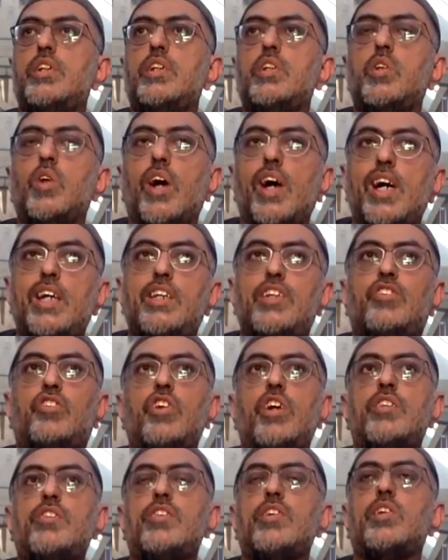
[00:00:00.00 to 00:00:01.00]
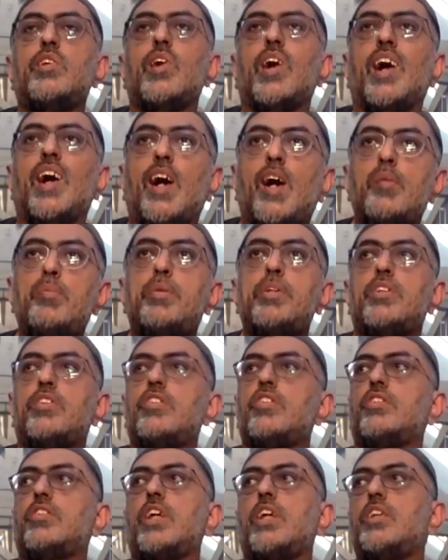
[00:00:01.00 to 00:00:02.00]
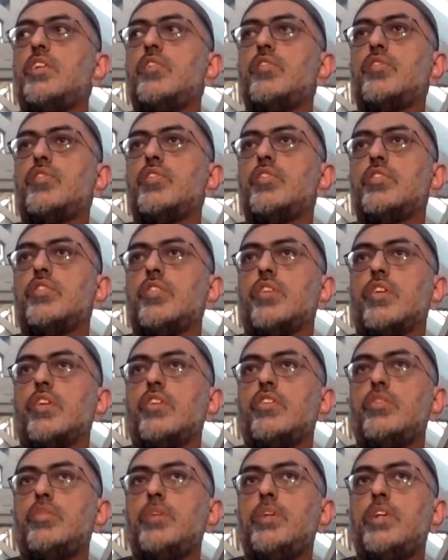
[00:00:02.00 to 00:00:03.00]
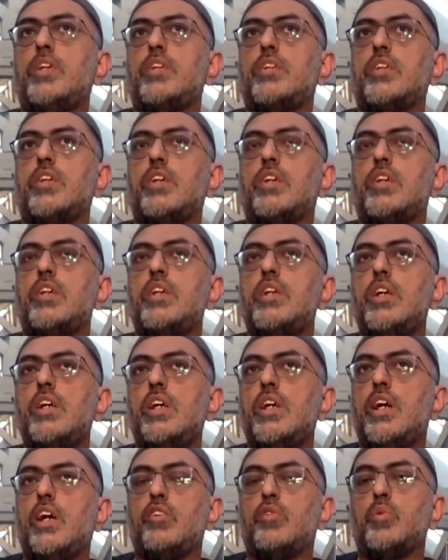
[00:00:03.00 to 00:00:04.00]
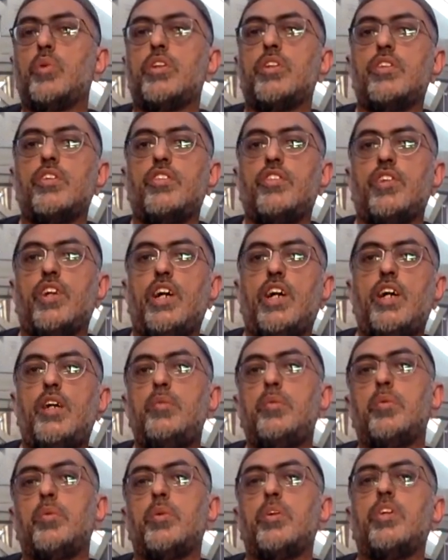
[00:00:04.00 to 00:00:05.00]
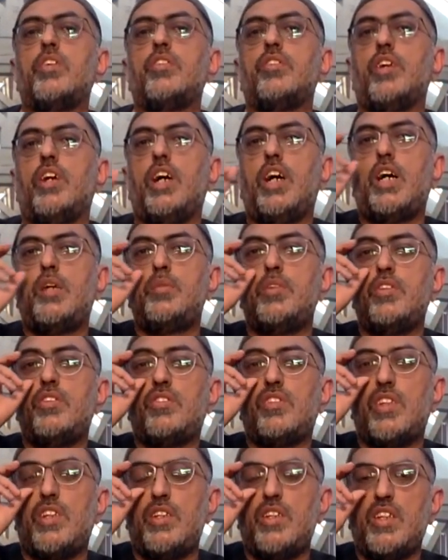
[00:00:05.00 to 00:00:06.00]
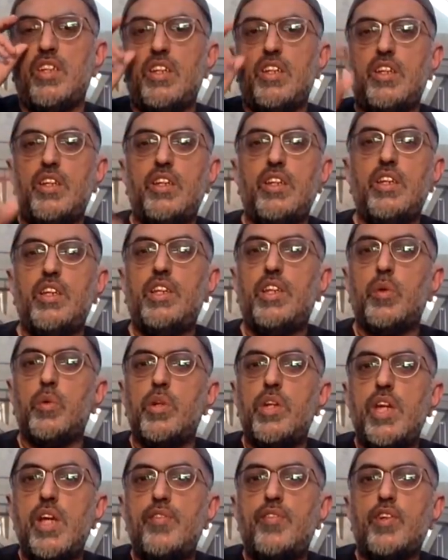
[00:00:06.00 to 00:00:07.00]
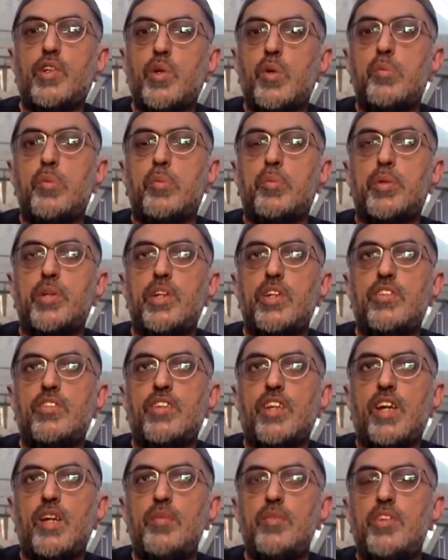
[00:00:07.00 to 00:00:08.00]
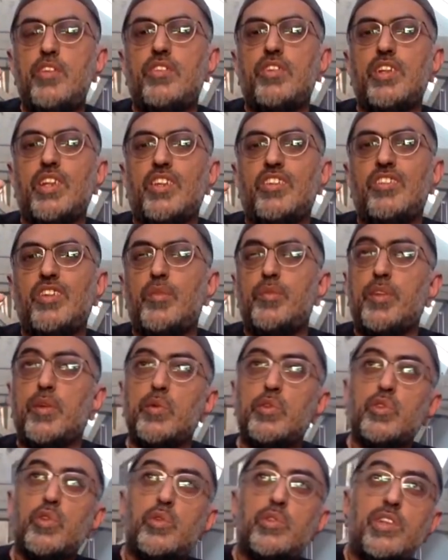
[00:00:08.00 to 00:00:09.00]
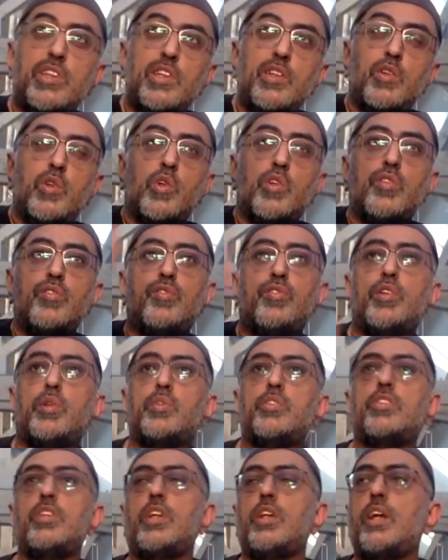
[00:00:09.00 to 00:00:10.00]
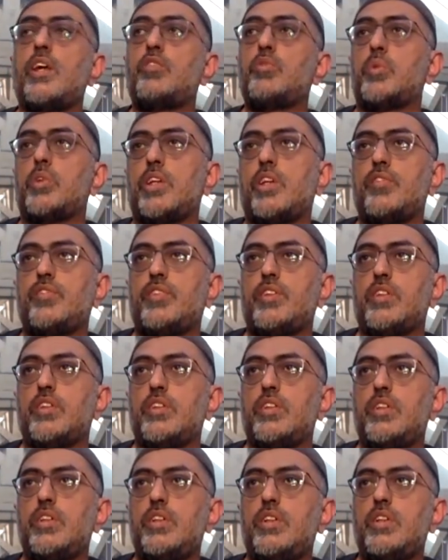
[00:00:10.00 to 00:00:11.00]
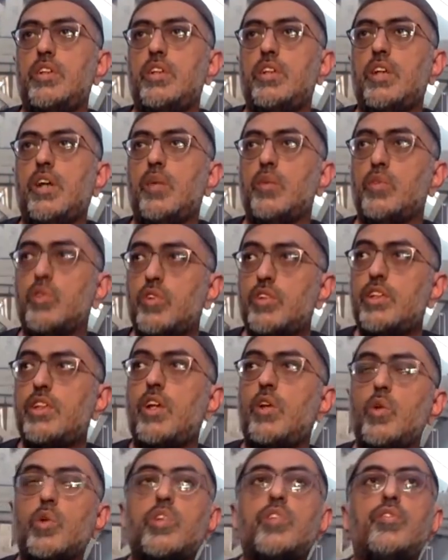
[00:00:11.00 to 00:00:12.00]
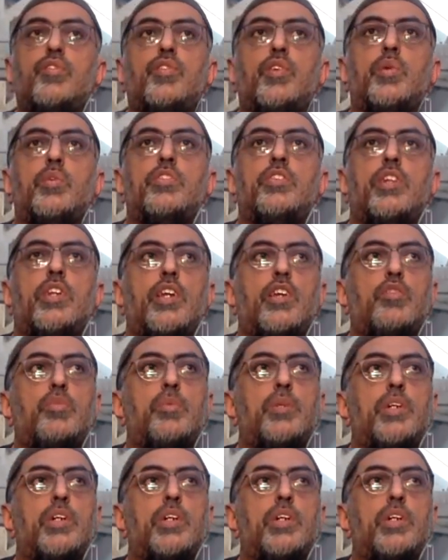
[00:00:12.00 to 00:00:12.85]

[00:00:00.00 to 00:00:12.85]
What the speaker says: You're energetic. You're happy to stand in front of Allah subhanahu wa ta'ala. As one of the Sahabi said, they would never come at prayer time. He said, except I was already looking forward to the next one after. I was already looking forward to the next